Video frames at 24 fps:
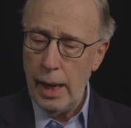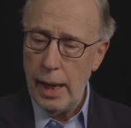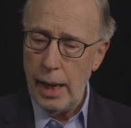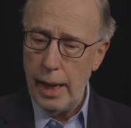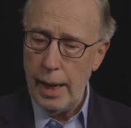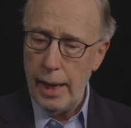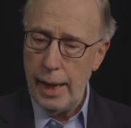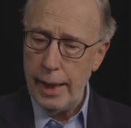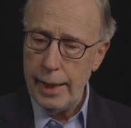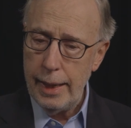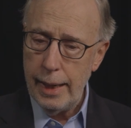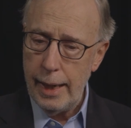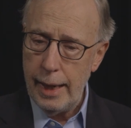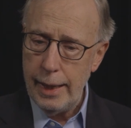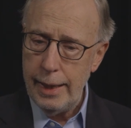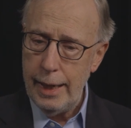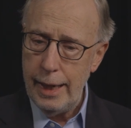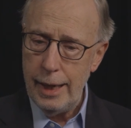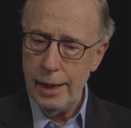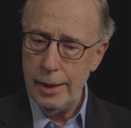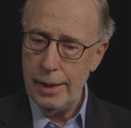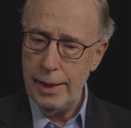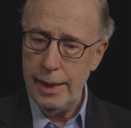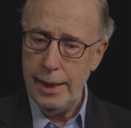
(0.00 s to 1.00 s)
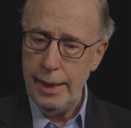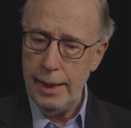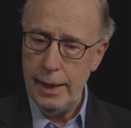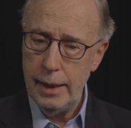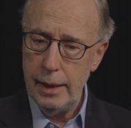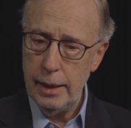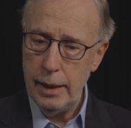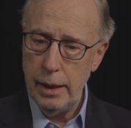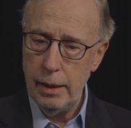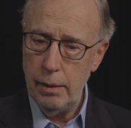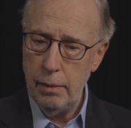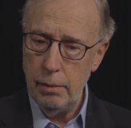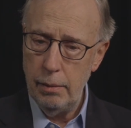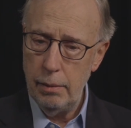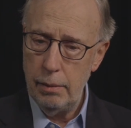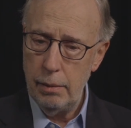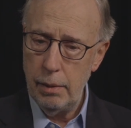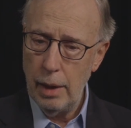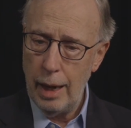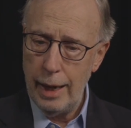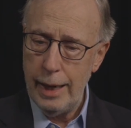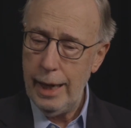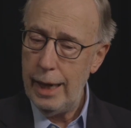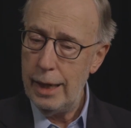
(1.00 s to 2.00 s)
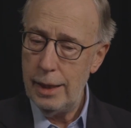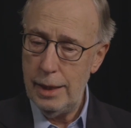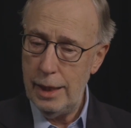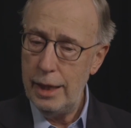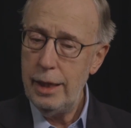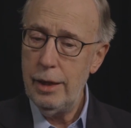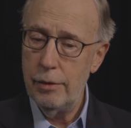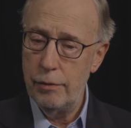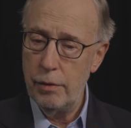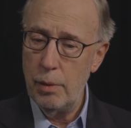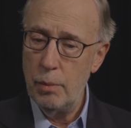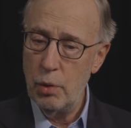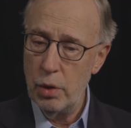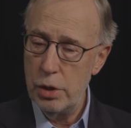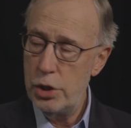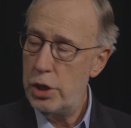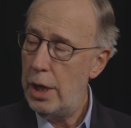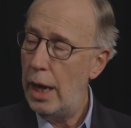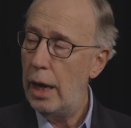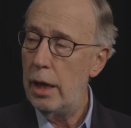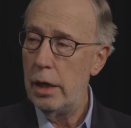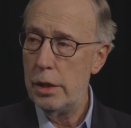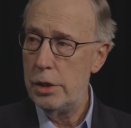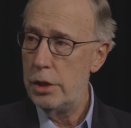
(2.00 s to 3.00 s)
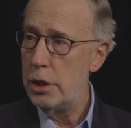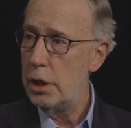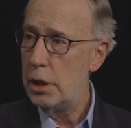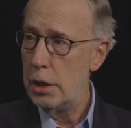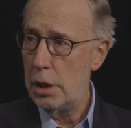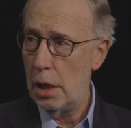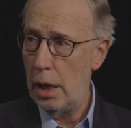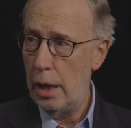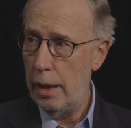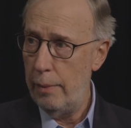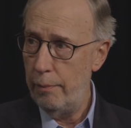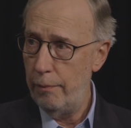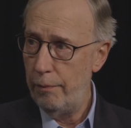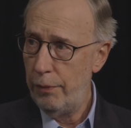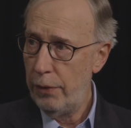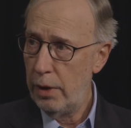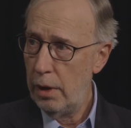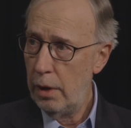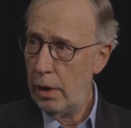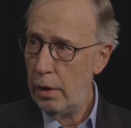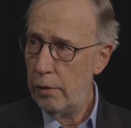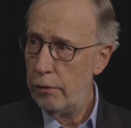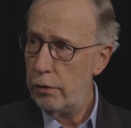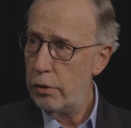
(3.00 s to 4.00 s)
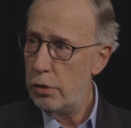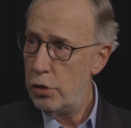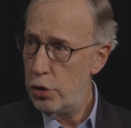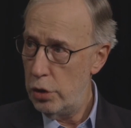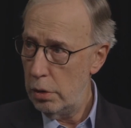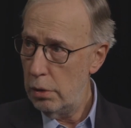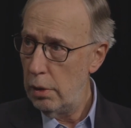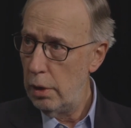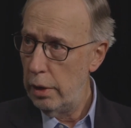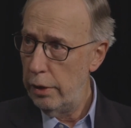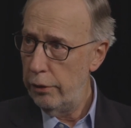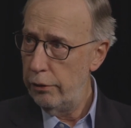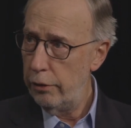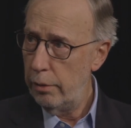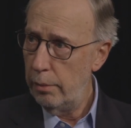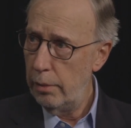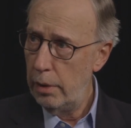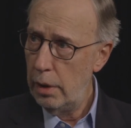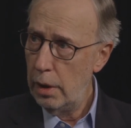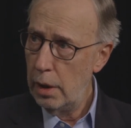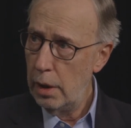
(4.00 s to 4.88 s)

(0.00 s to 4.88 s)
I can't think of a more challenging time for journalism